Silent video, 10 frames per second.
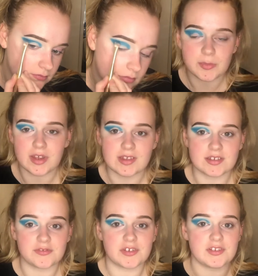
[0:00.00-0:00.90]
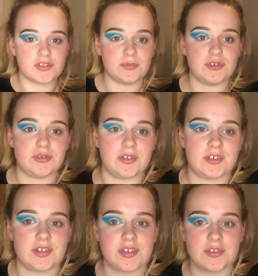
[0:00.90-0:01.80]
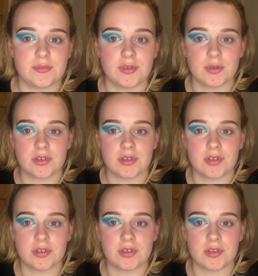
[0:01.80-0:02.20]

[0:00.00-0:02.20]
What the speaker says: Be easier if I zoomed you in. Should I zoom you in?